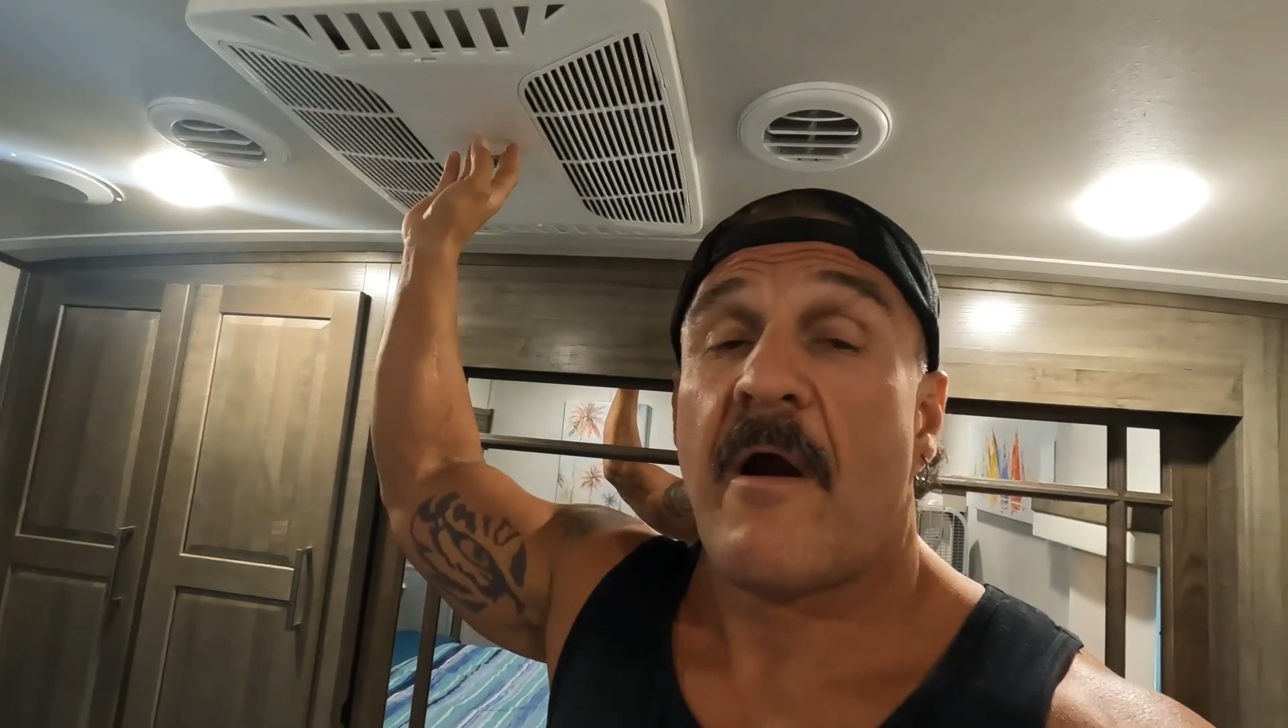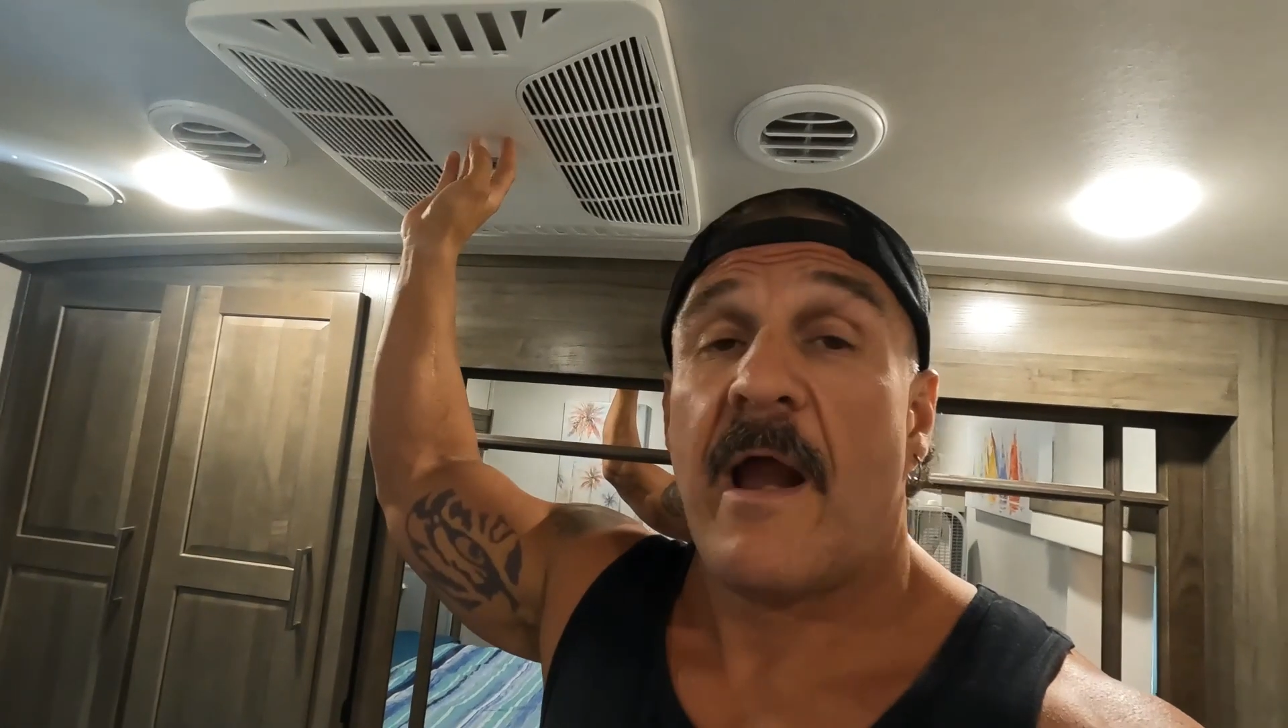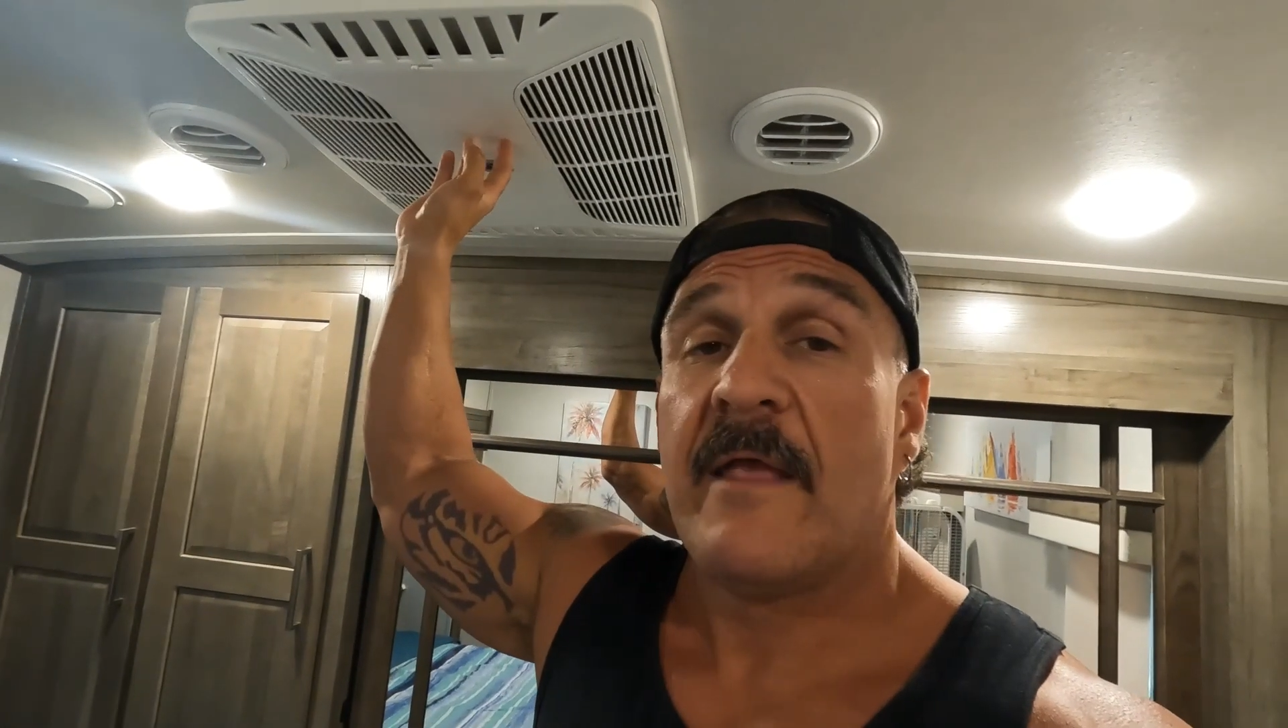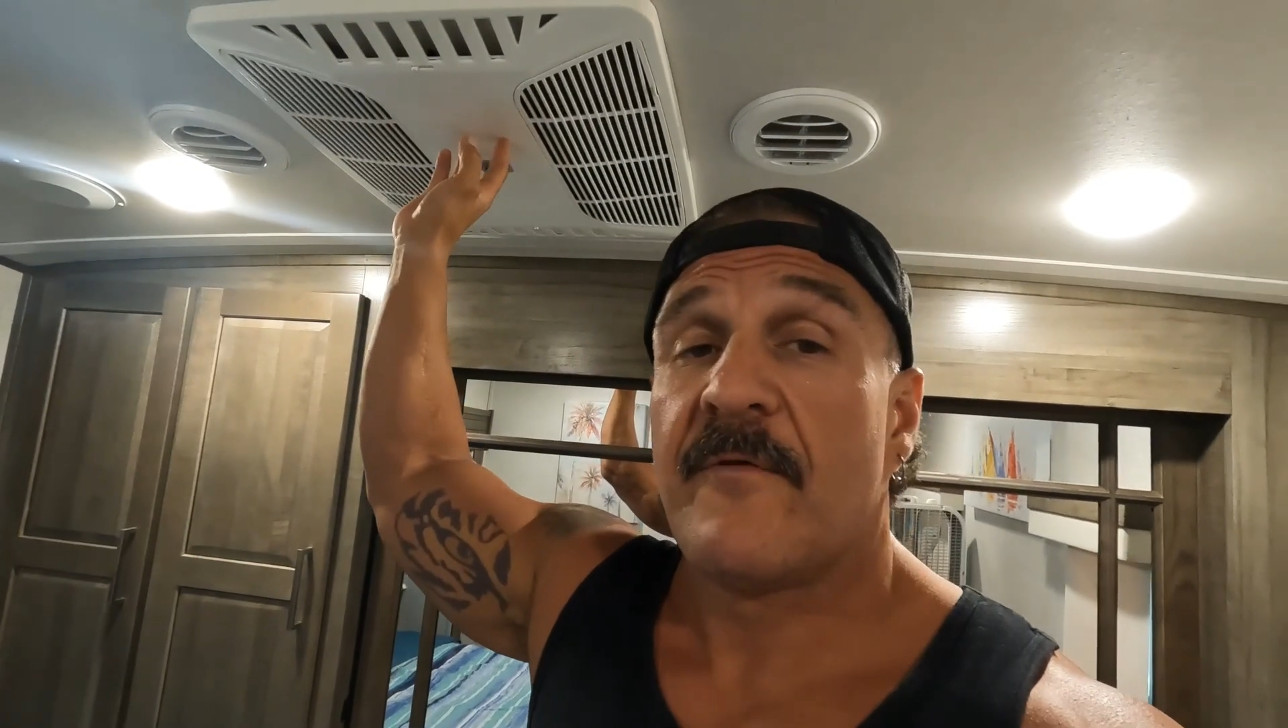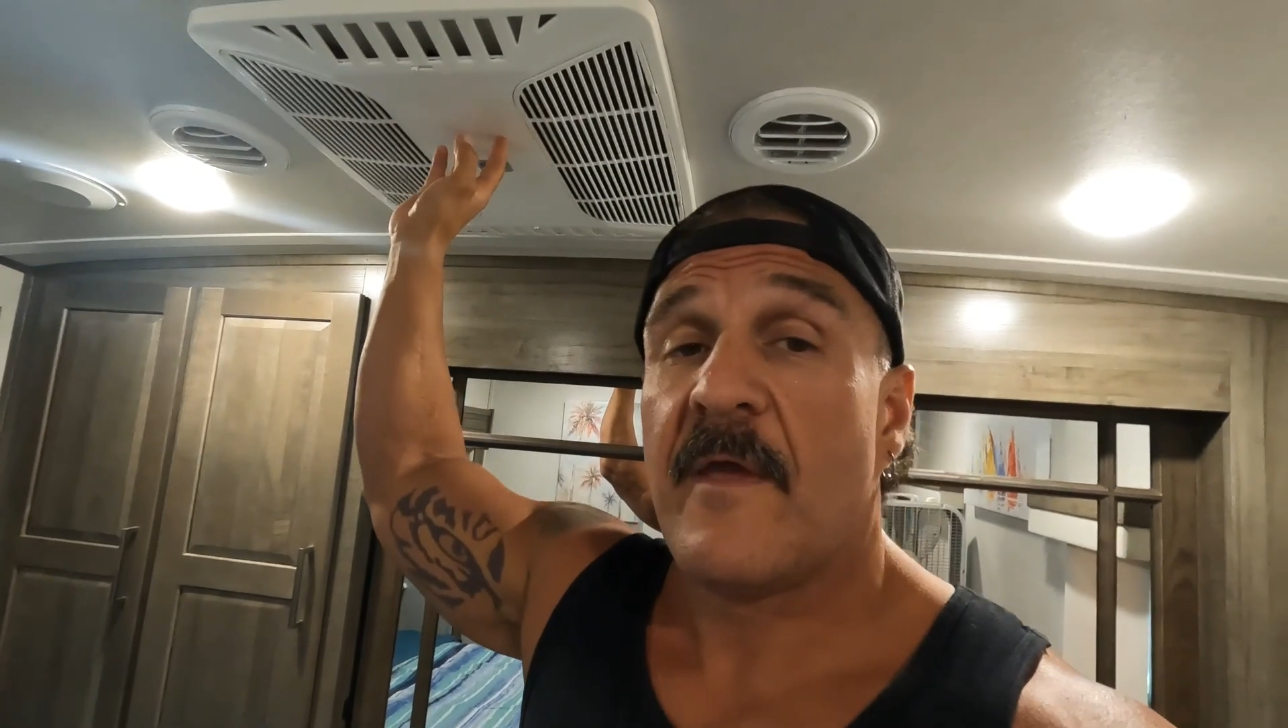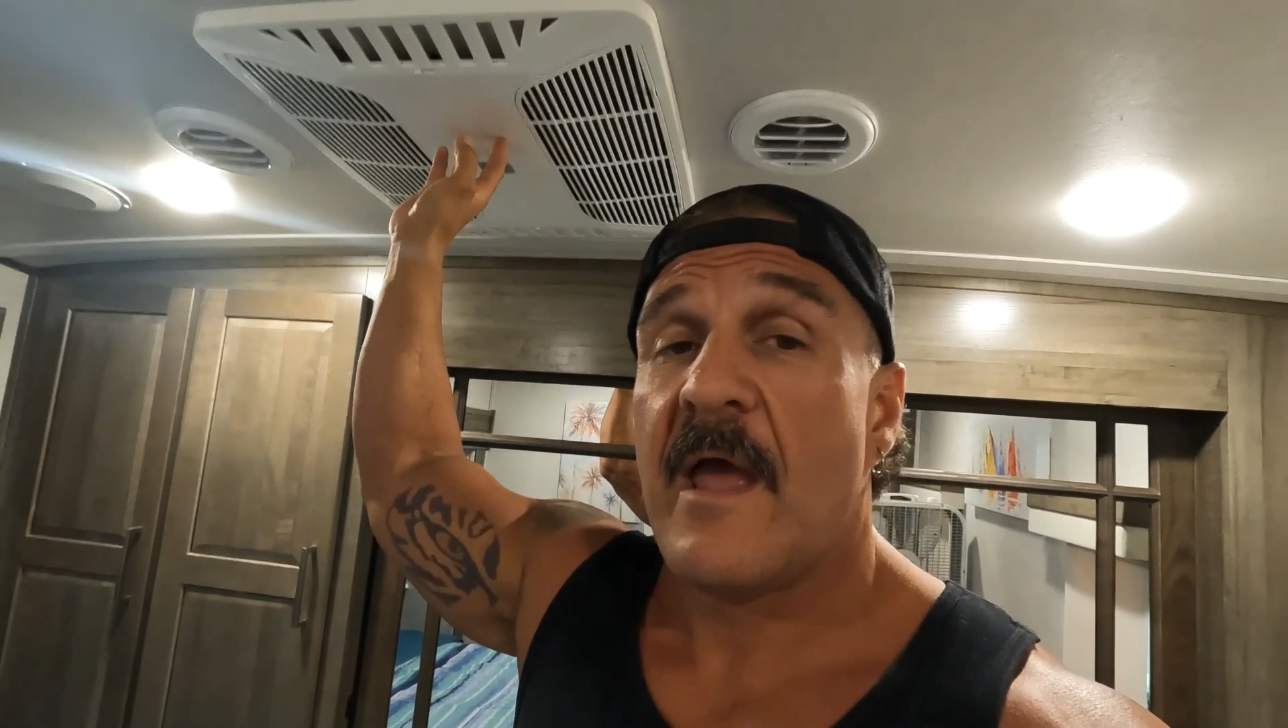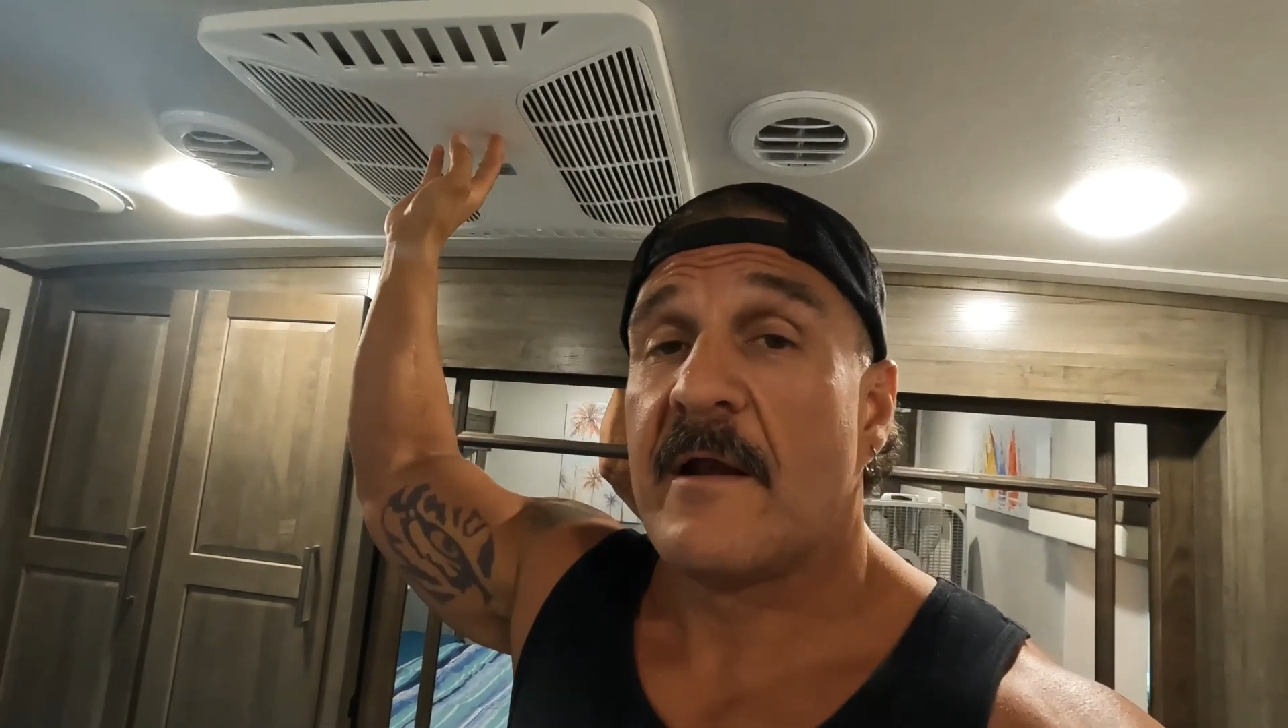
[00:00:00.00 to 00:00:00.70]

our AC,